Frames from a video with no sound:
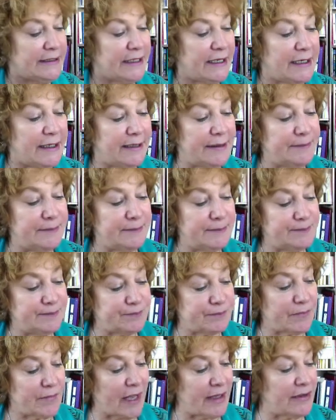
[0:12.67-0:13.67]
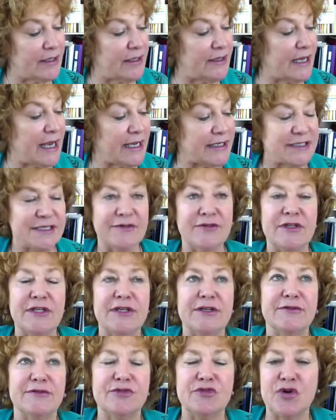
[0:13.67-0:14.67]
I think the
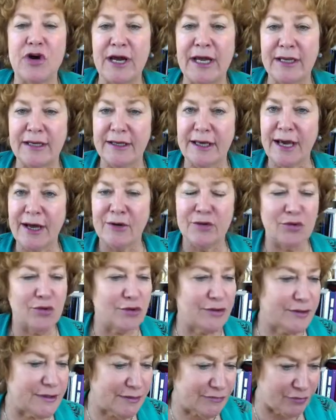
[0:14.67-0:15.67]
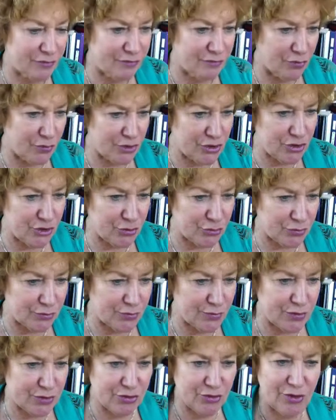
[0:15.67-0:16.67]
activity of trying out all the different voice
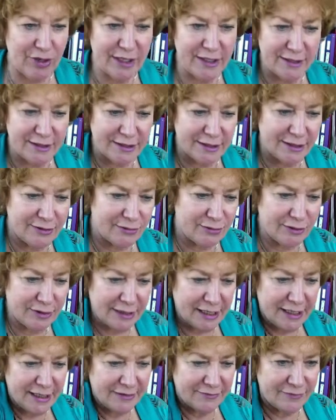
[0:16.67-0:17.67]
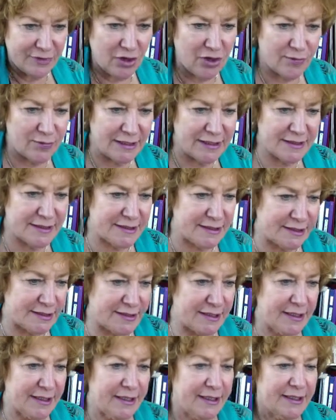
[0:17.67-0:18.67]
tools was great, and here are the kind of comments that
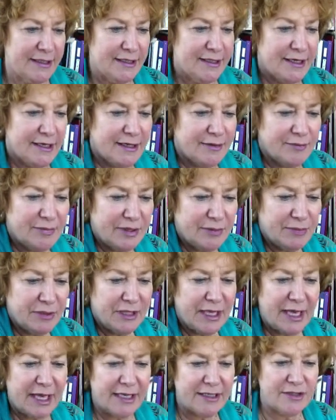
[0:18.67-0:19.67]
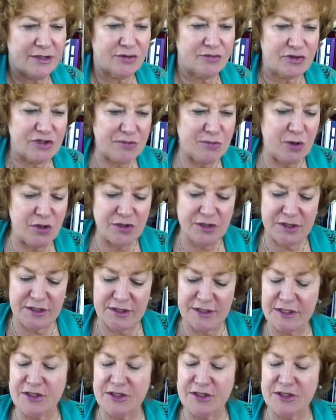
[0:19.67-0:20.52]
people had and the responses.